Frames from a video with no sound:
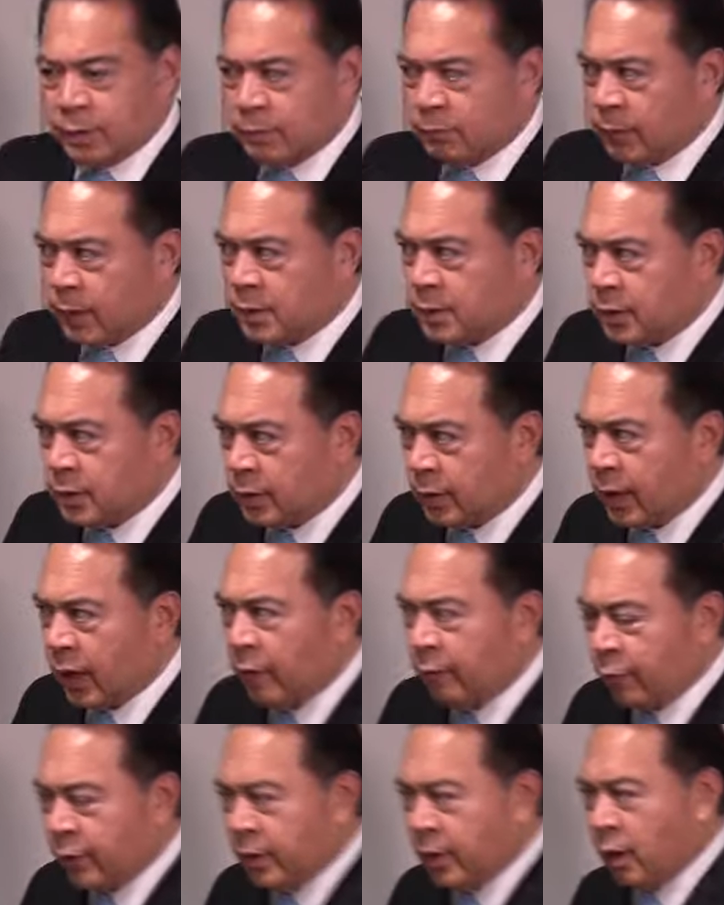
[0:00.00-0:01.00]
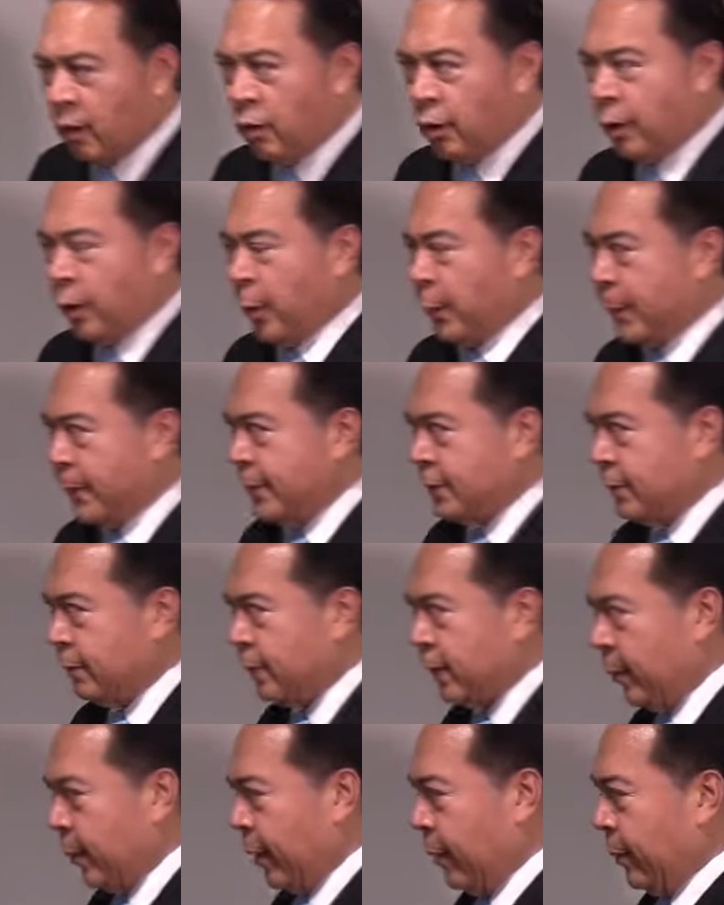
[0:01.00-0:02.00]
as much as you can when the Lord opens up
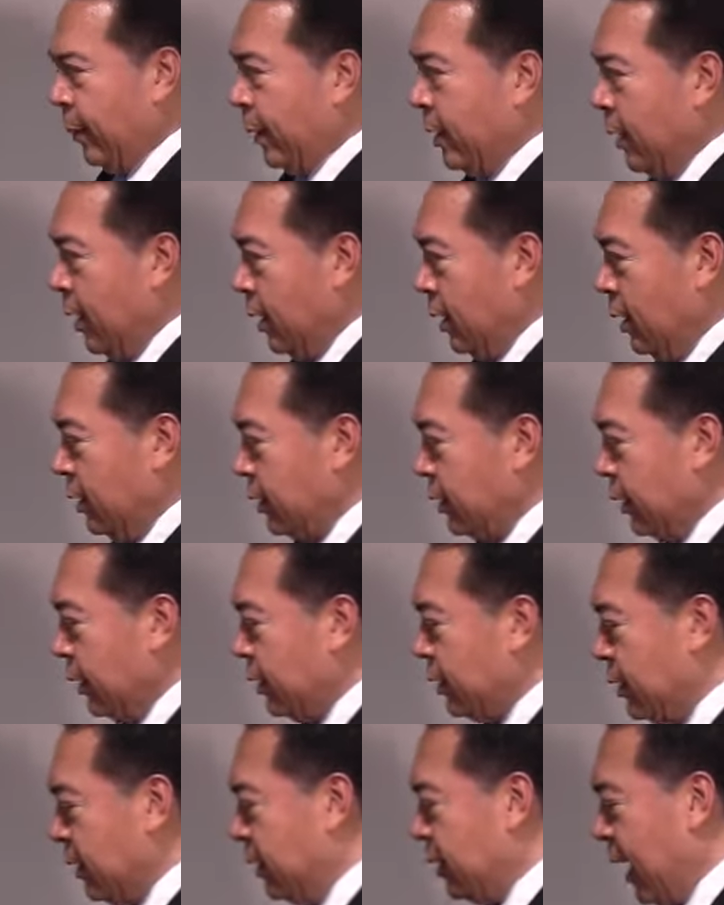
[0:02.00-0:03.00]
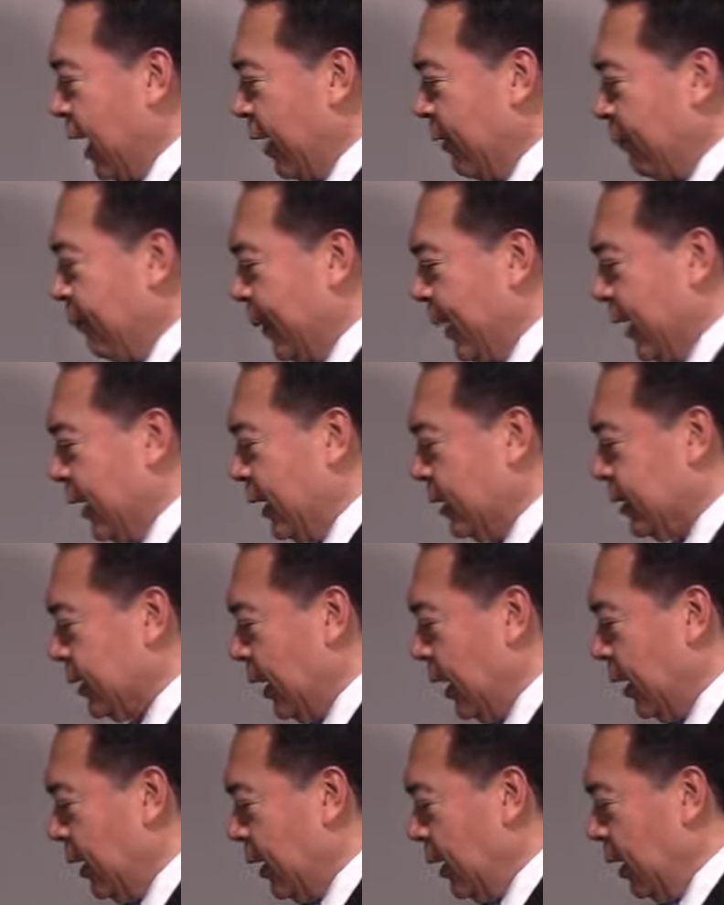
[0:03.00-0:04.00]
the way. So the second part is
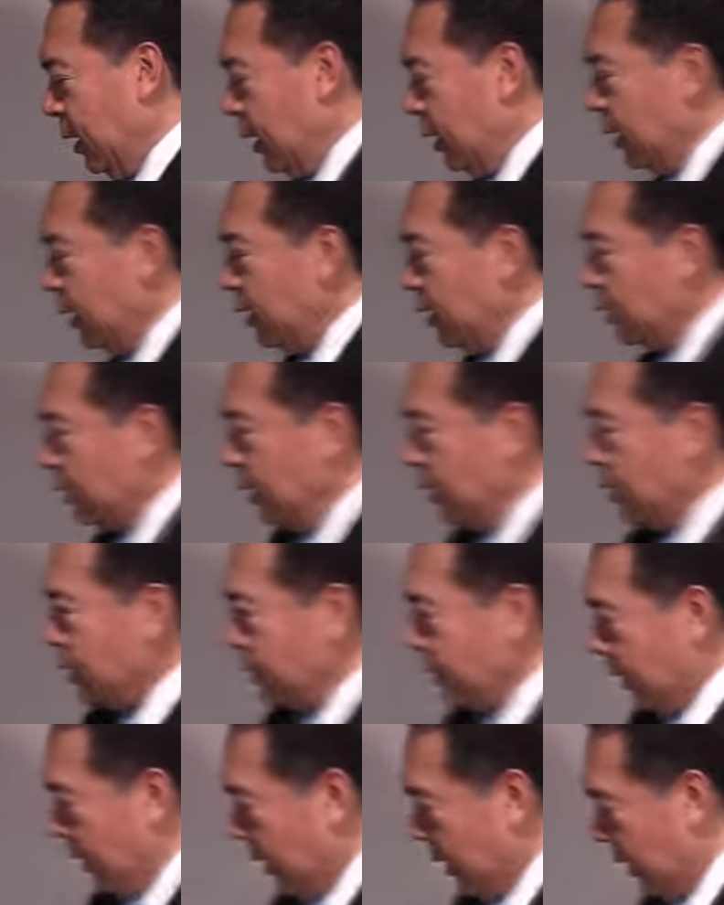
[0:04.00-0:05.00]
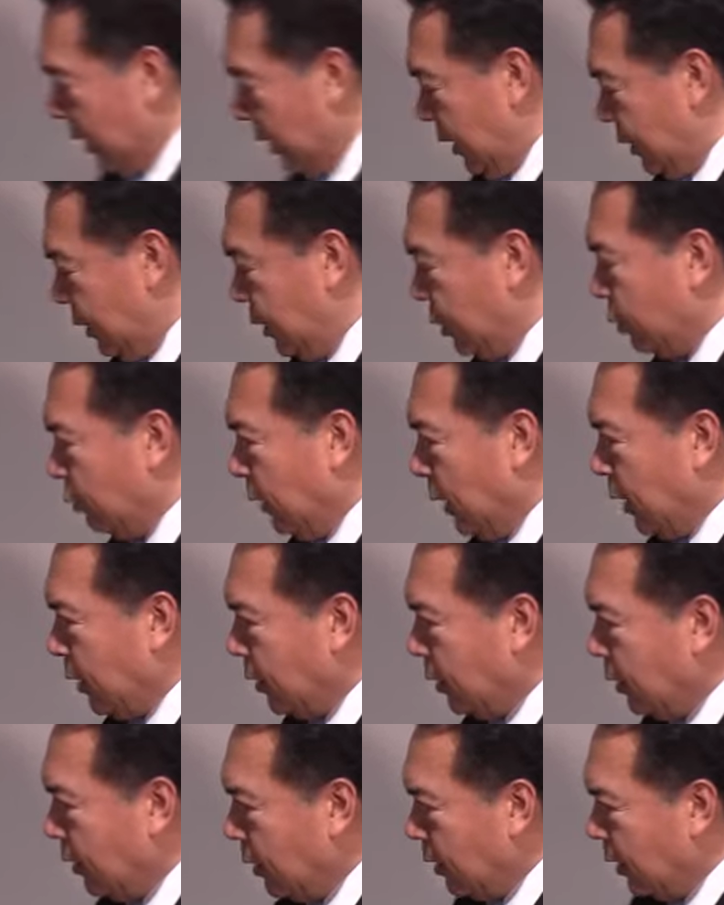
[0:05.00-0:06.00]
this is
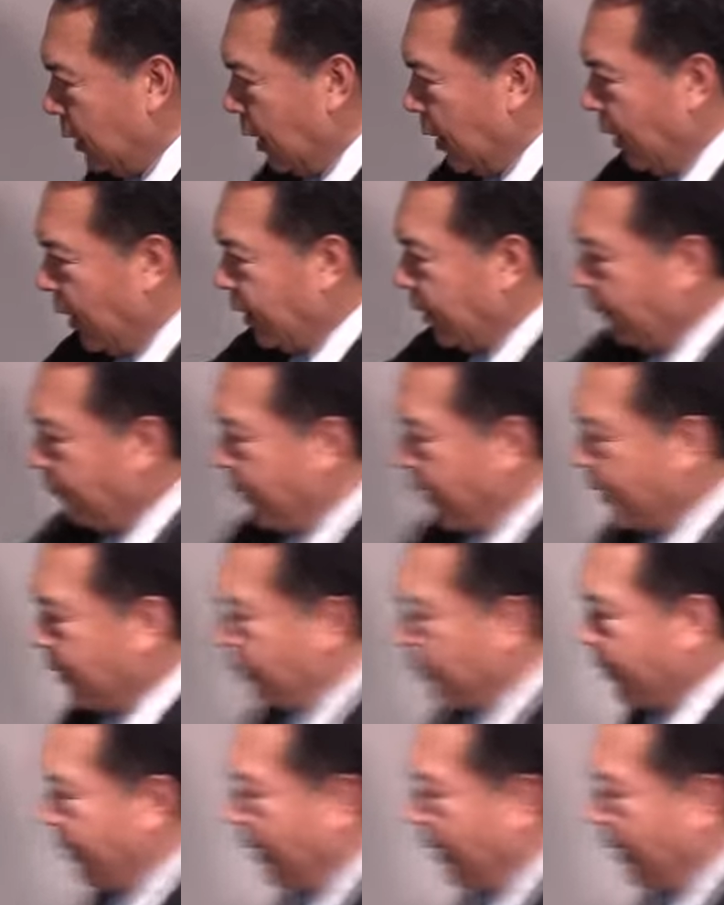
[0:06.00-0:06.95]
what the other part of the